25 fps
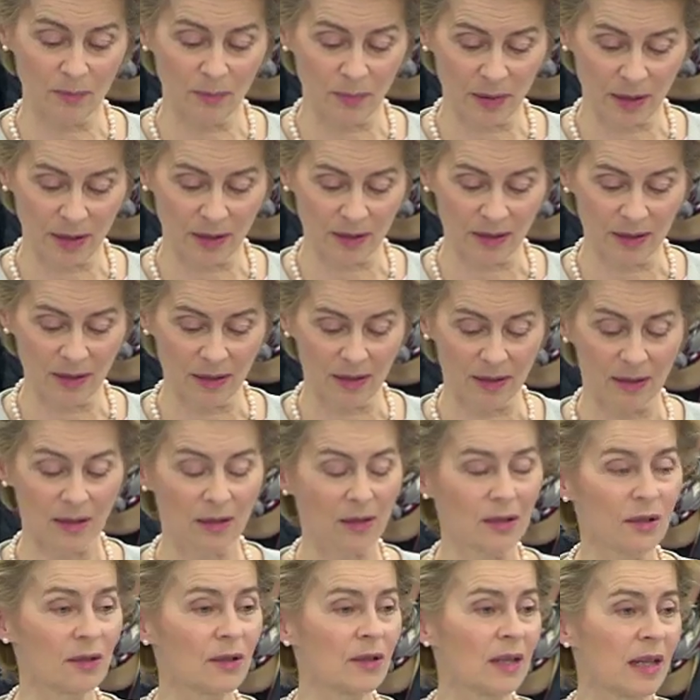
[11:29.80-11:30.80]
period,
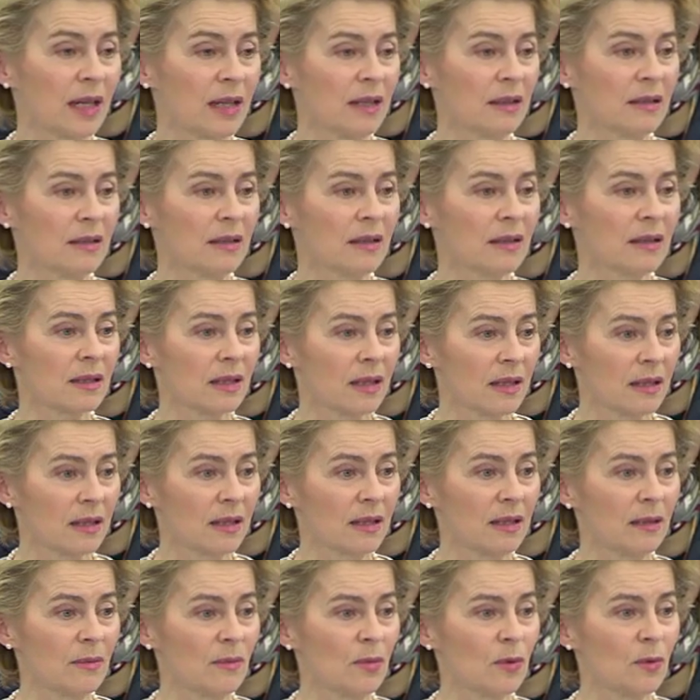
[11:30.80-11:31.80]
the United
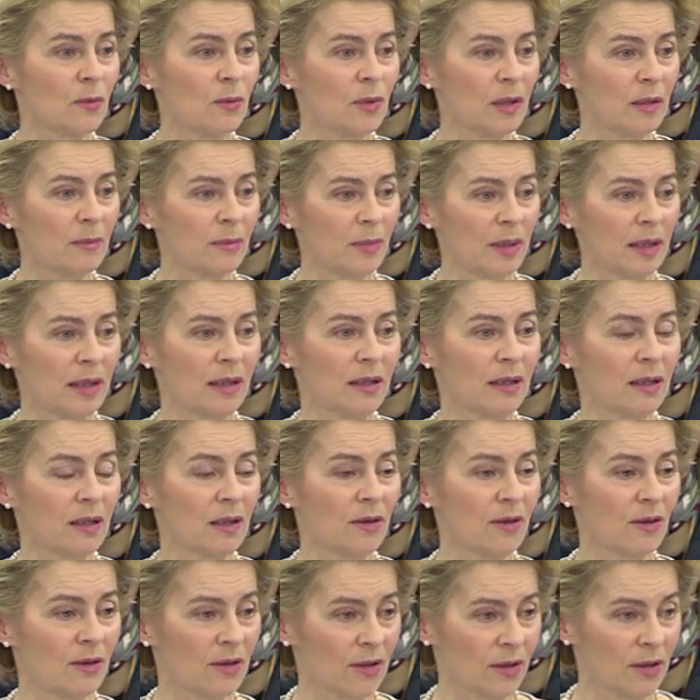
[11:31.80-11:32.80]
Kingdom will be a
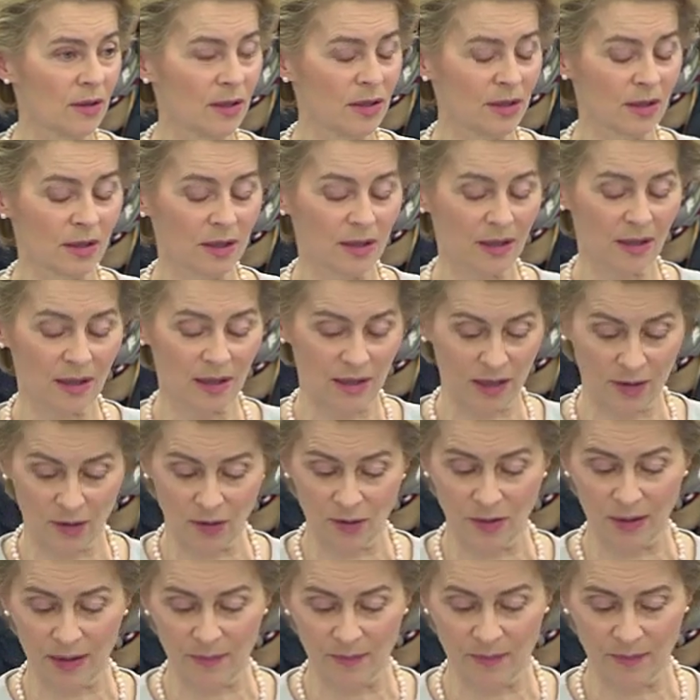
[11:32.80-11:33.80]
third
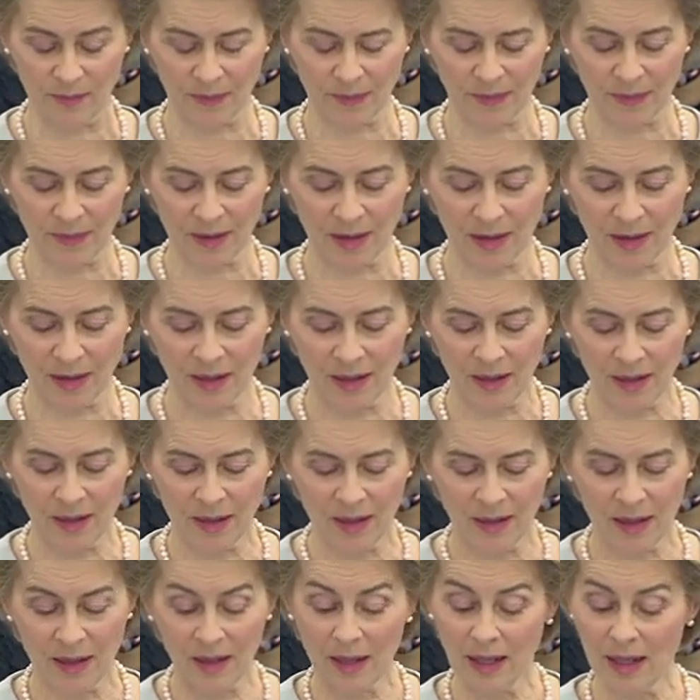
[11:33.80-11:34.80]
country.
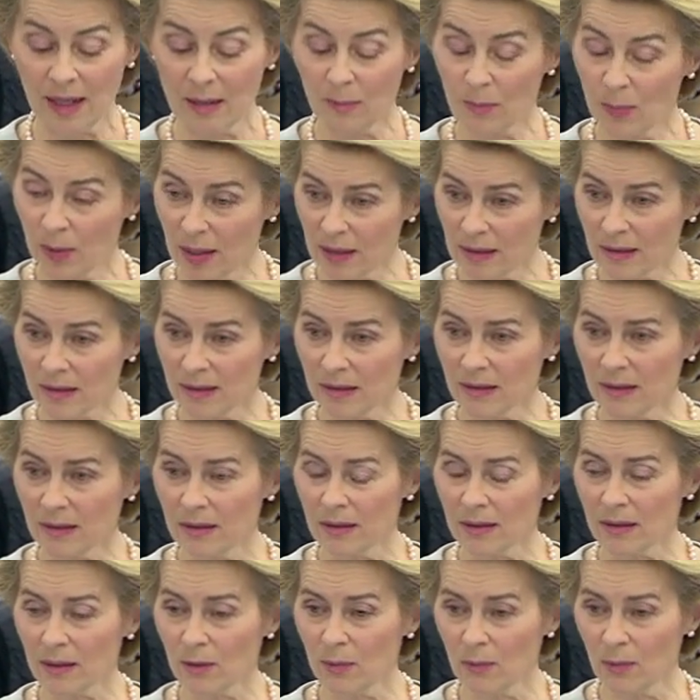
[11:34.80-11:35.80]
And Brexit
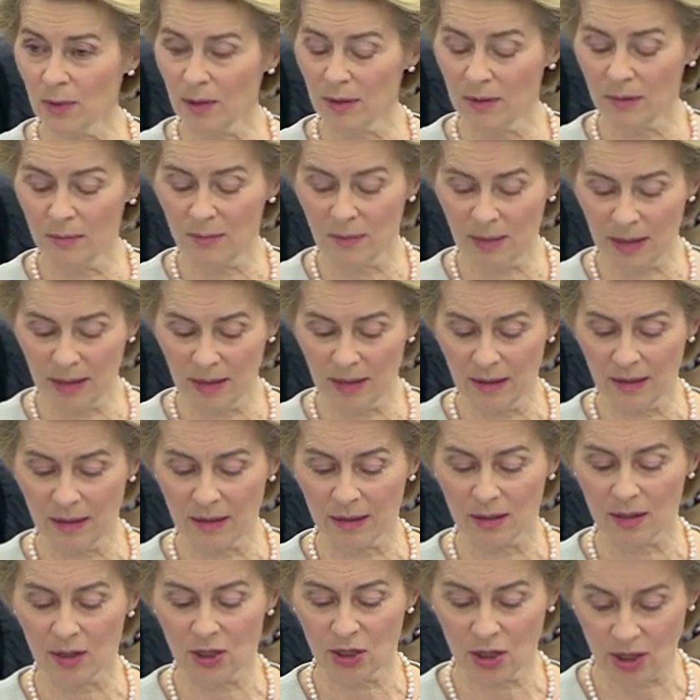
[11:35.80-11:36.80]
will mean
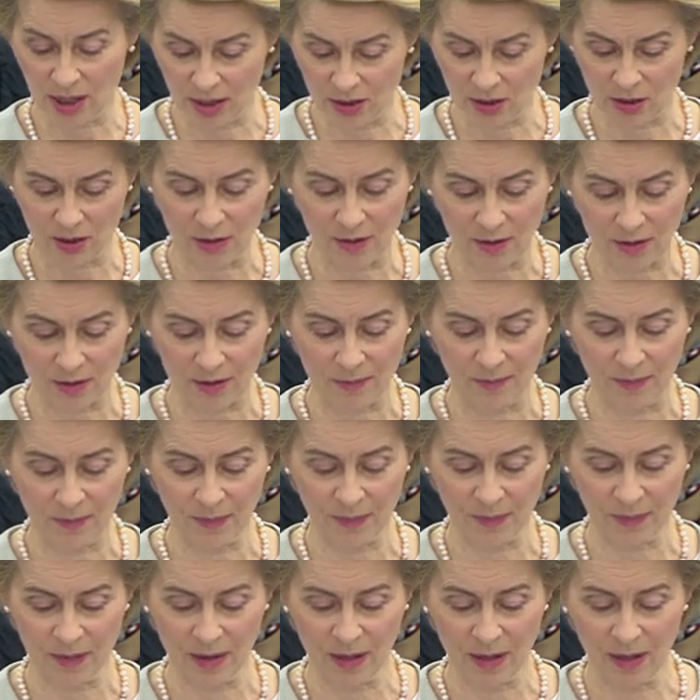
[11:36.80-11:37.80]
changes
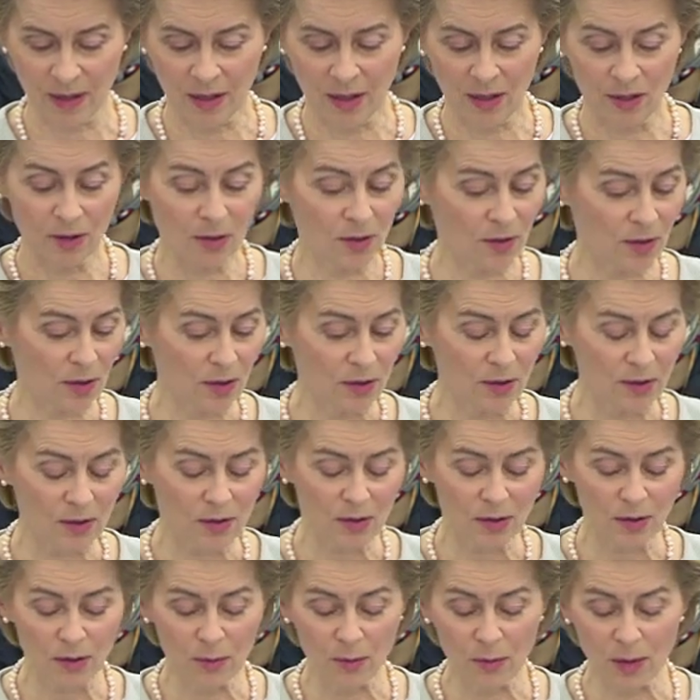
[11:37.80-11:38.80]
to those
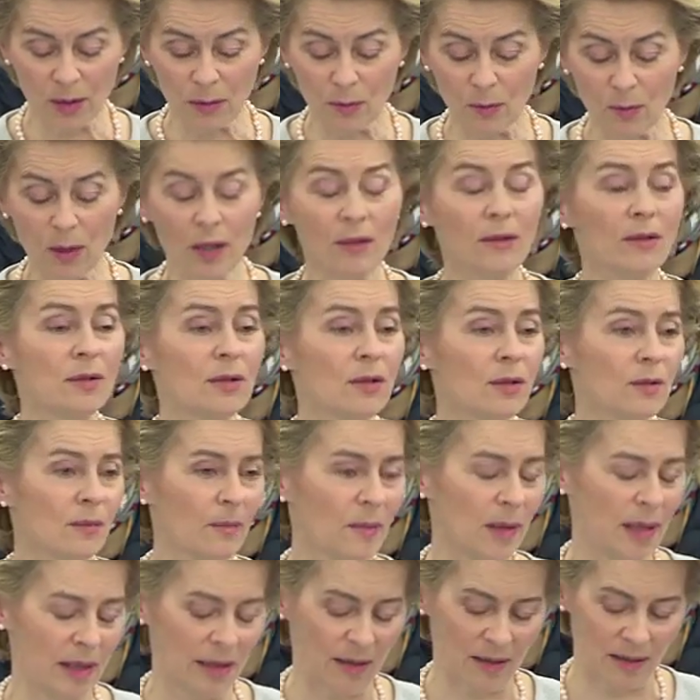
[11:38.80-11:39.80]
who will want to
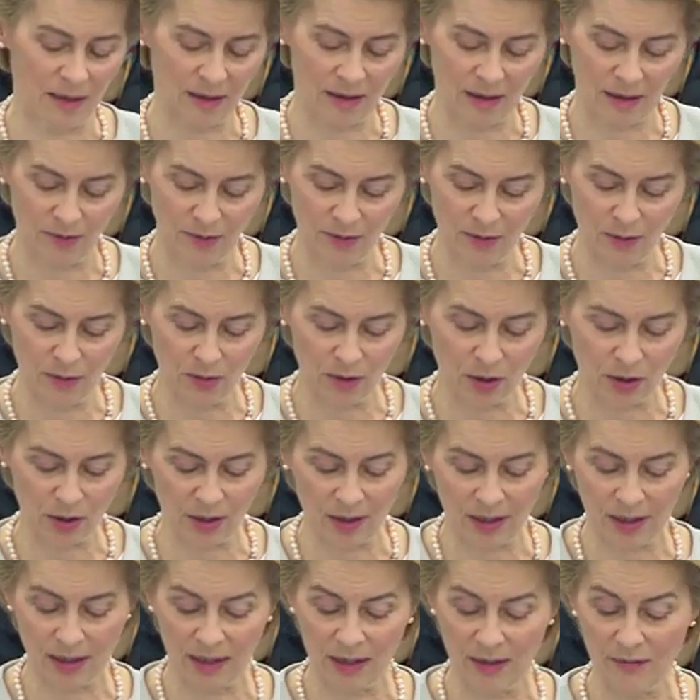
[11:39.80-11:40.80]
make their future
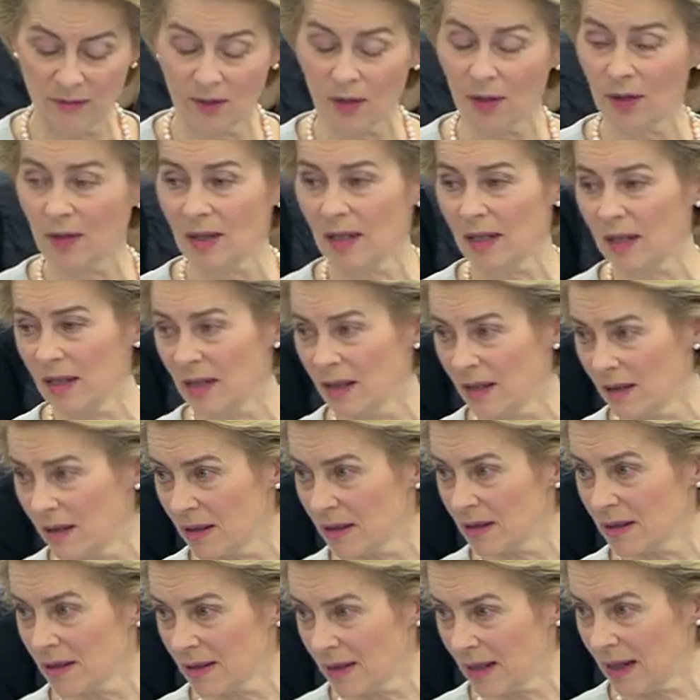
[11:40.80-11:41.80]
life on either
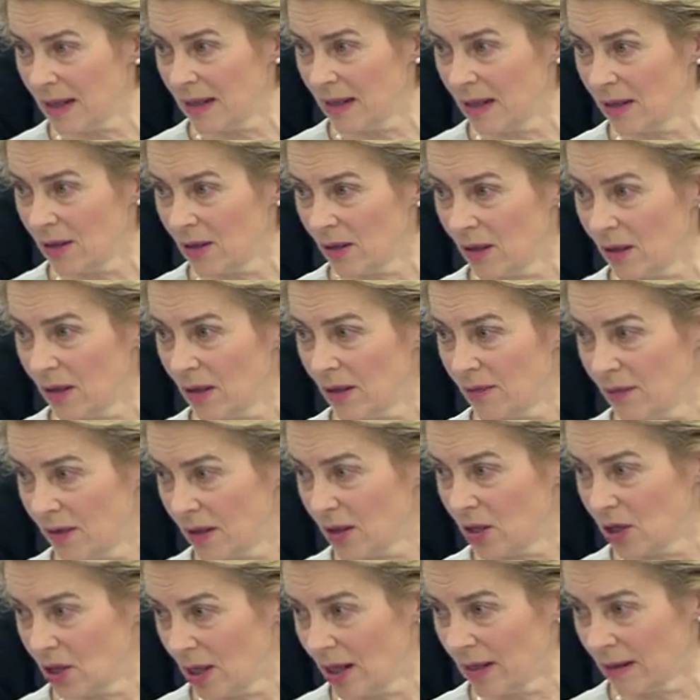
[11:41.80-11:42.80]
side of the
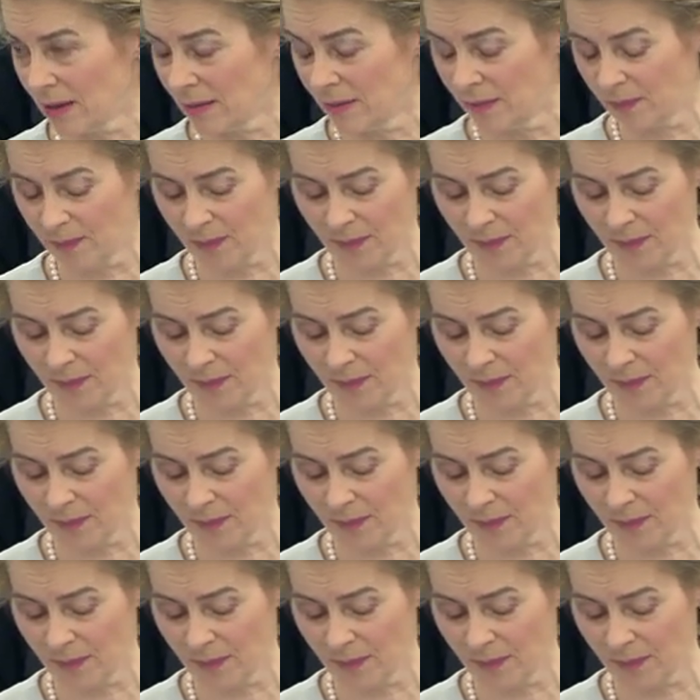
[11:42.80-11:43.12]
Channel.